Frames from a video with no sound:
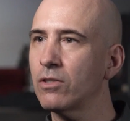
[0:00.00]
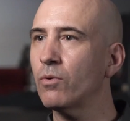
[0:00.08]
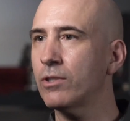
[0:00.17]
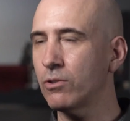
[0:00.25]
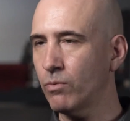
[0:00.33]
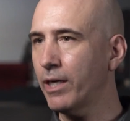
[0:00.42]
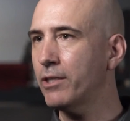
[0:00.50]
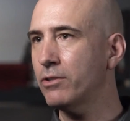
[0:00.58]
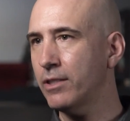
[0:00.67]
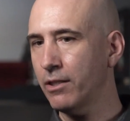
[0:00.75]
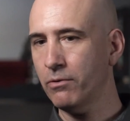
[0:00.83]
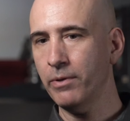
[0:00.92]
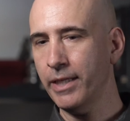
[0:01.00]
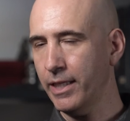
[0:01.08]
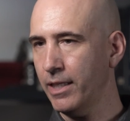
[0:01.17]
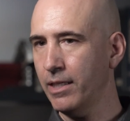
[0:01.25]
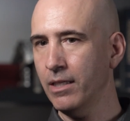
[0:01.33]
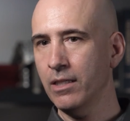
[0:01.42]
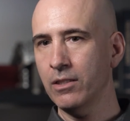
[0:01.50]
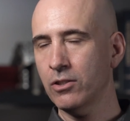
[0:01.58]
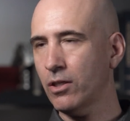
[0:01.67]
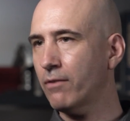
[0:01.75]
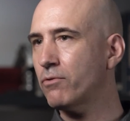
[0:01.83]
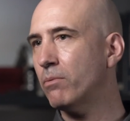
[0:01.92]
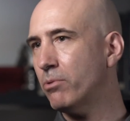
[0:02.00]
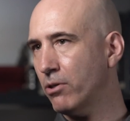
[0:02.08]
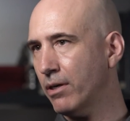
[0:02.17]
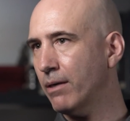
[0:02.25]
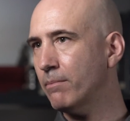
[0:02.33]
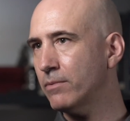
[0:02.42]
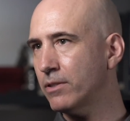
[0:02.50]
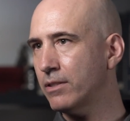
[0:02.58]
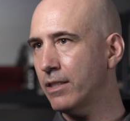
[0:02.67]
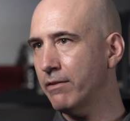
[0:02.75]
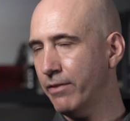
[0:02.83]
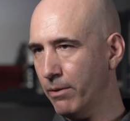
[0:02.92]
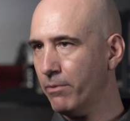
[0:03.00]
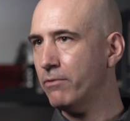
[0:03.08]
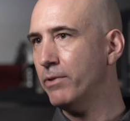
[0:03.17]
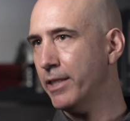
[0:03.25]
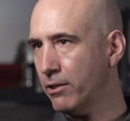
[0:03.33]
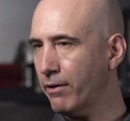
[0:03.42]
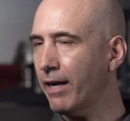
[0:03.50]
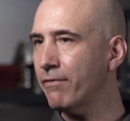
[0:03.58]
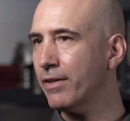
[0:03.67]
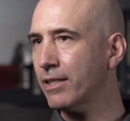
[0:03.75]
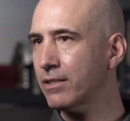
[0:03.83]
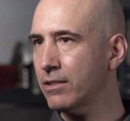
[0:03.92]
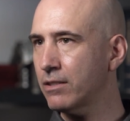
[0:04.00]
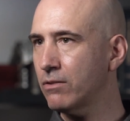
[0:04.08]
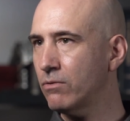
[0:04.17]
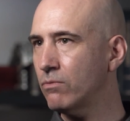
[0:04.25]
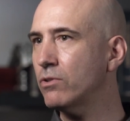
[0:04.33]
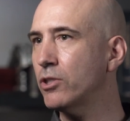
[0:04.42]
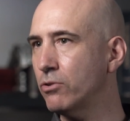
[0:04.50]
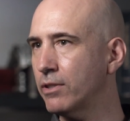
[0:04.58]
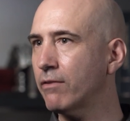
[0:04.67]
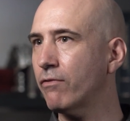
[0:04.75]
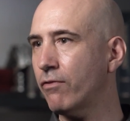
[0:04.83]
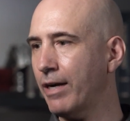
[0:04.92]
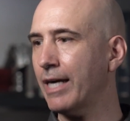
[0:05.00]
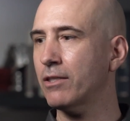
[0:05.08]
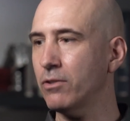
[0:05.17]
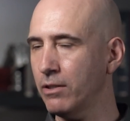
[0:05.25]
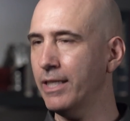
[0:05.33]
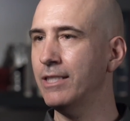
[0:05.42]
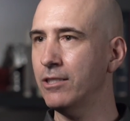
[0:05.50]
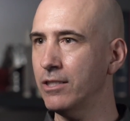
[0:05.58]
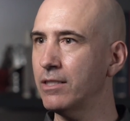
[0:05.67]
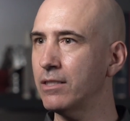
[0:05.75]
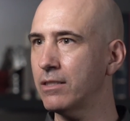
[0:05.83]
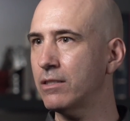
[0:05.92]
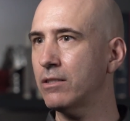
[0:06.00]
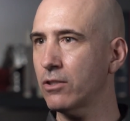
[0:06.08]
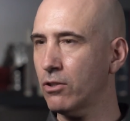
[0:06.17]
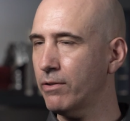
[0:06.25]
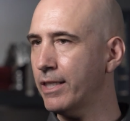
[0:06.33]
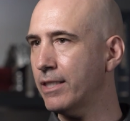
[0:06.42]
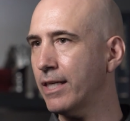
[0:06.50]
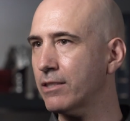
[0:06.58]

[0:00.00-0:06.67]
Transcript: So which is why you see 3D software programs that develop 3D graphics using fractal engines to create